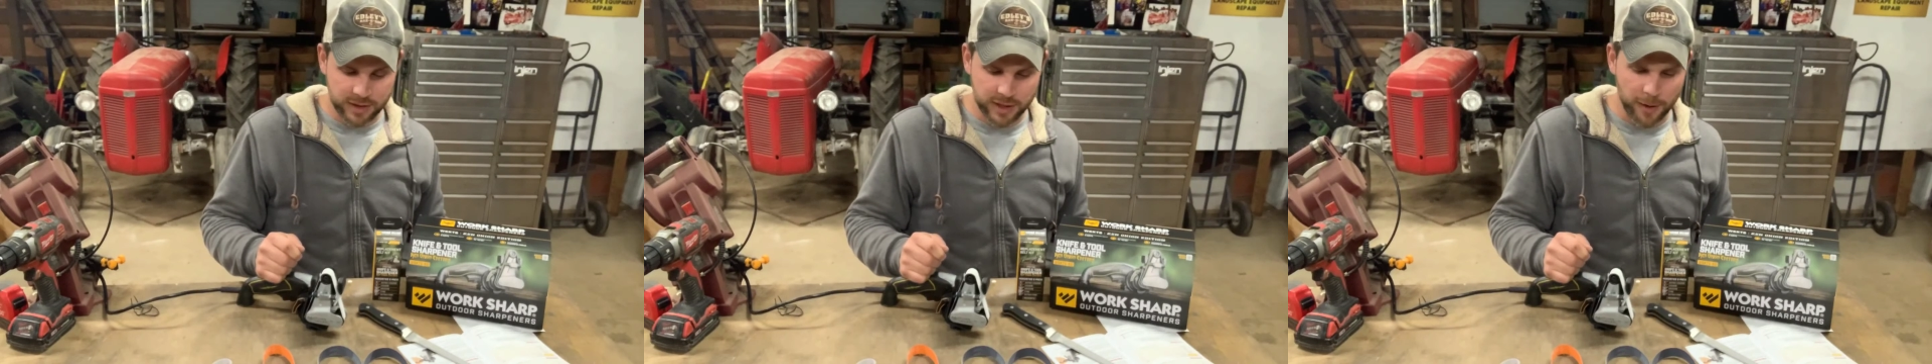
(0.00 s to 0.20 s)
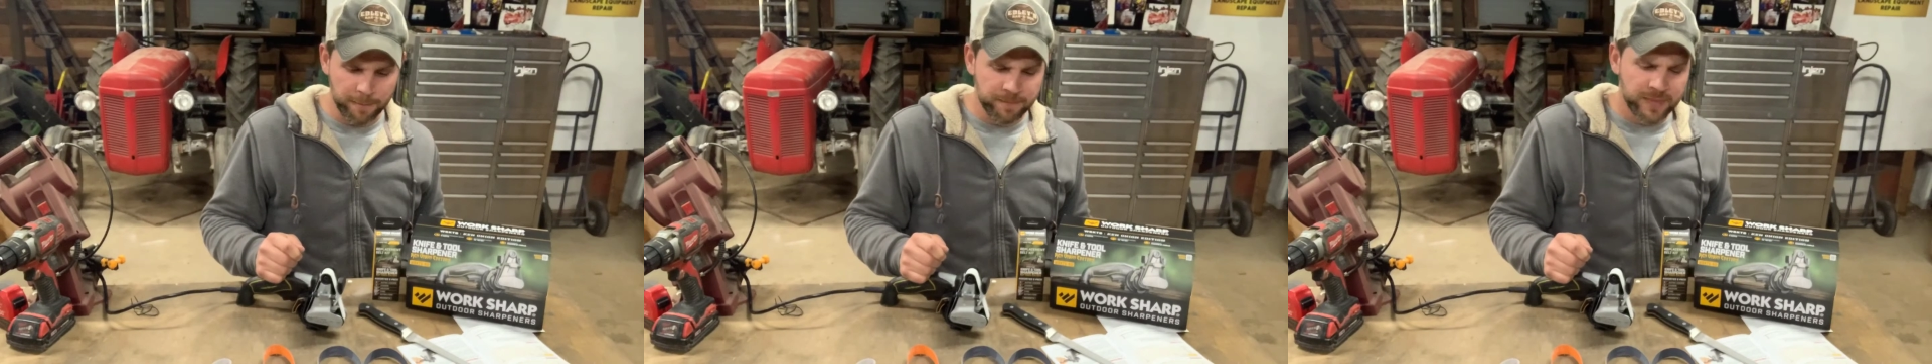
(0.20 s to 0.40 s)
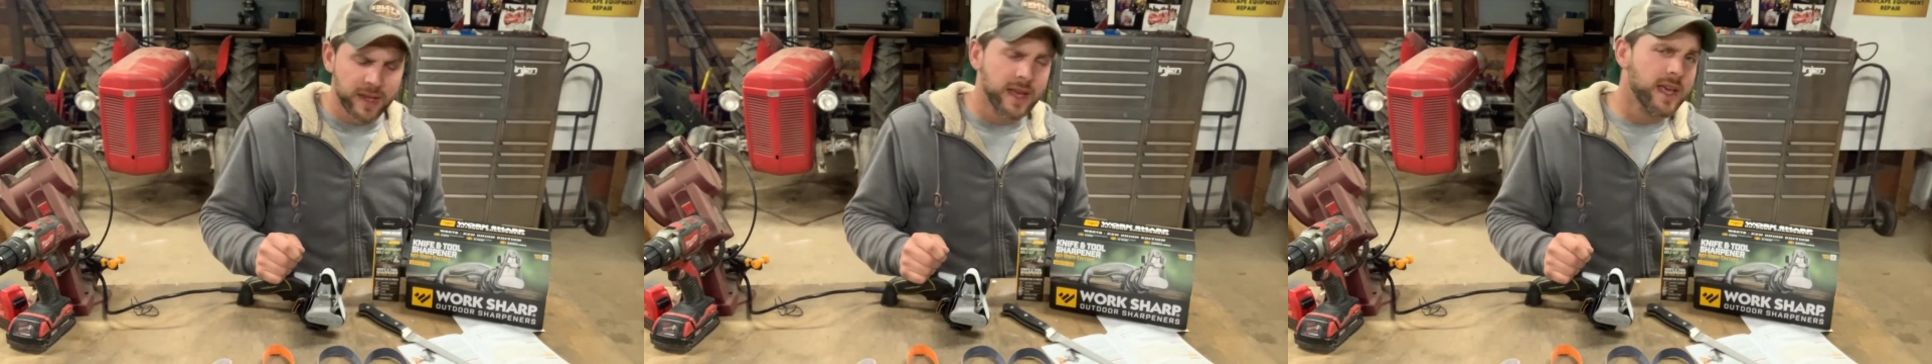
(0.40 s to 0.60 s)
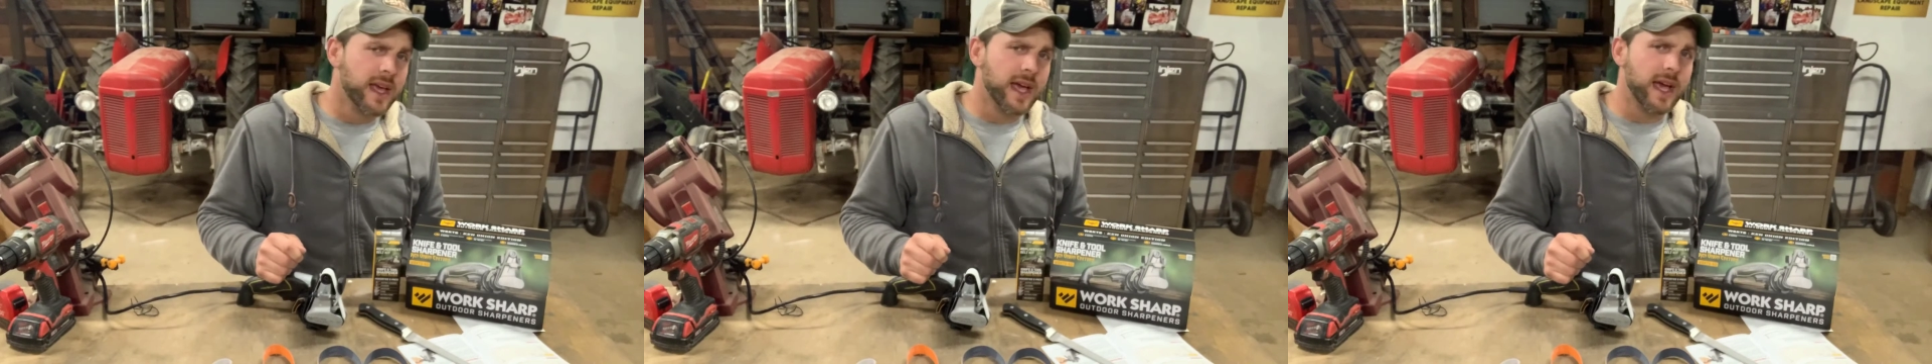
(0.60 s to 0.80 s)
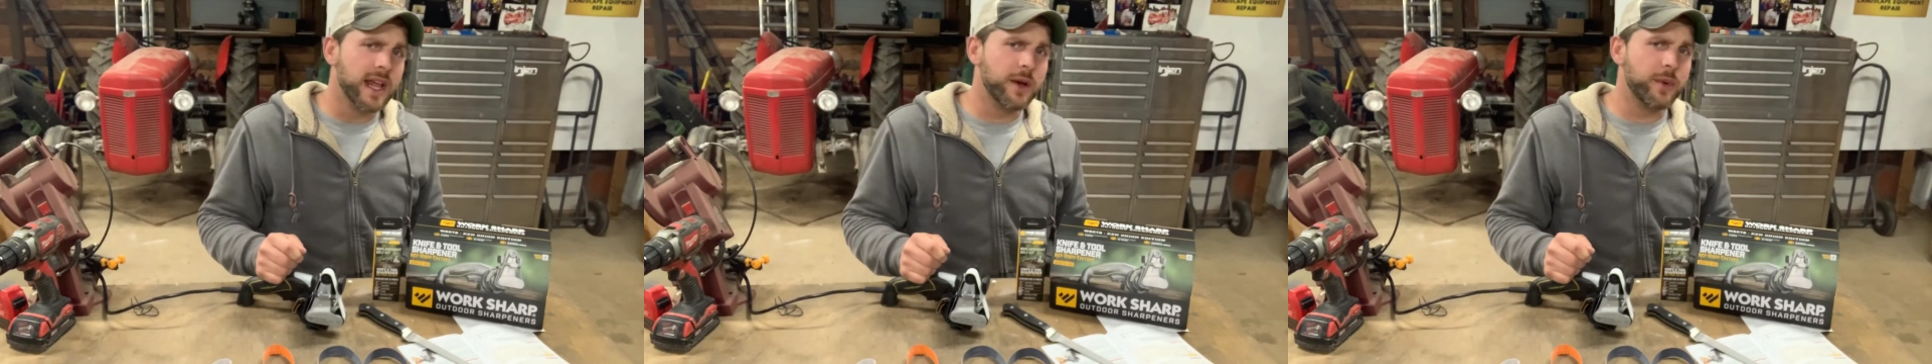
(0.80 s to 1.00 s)
So
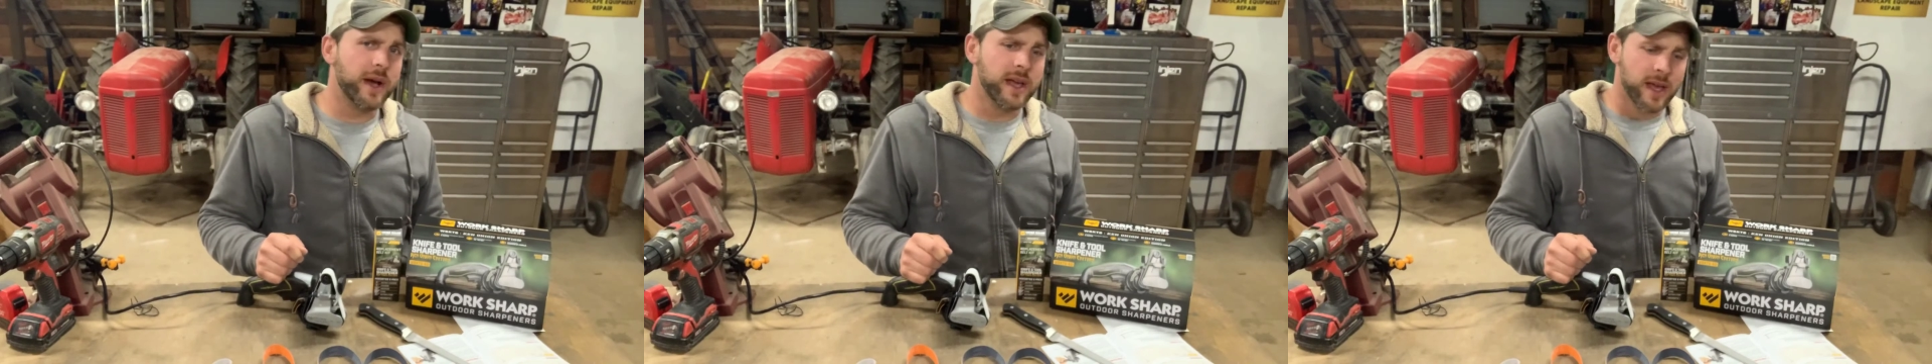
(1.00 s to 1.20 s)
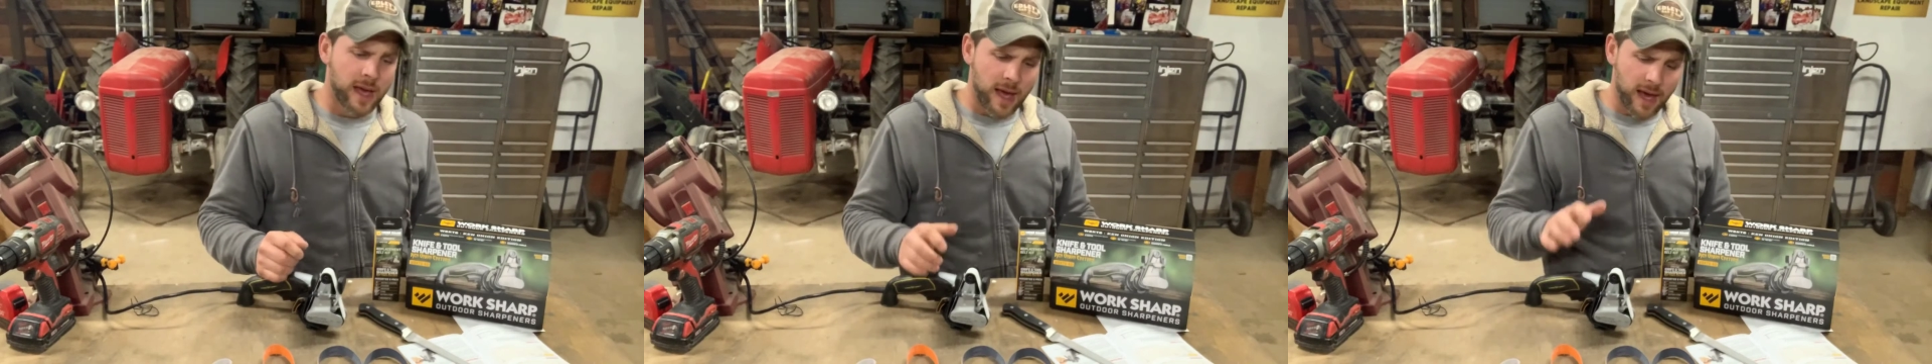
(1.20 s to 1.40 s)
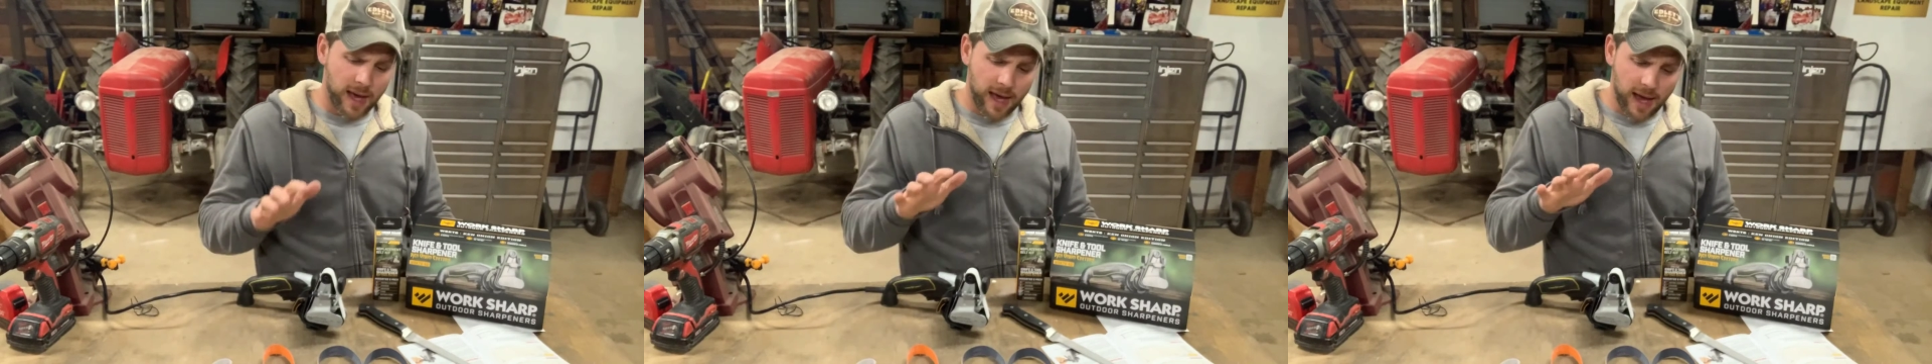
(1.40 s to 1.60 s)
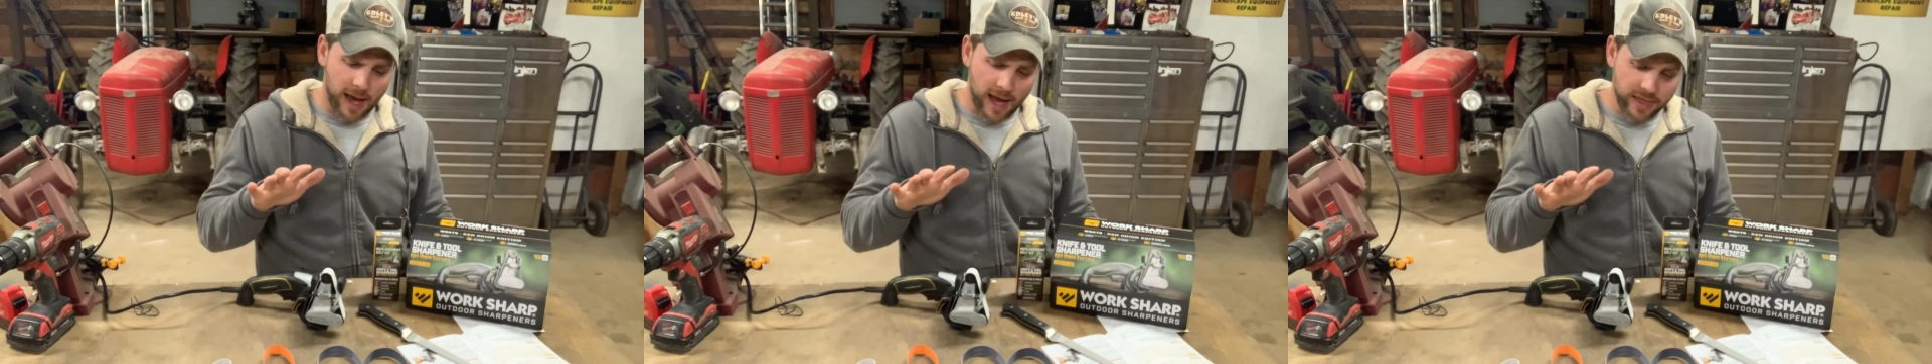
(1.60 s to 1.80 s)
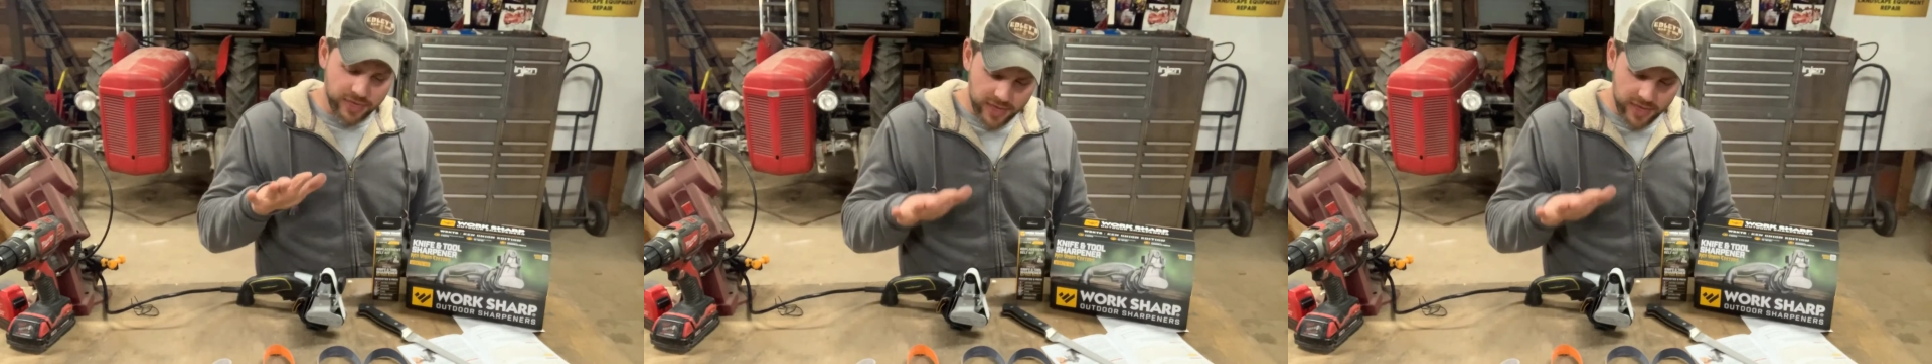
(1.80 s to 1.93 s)
anyway, I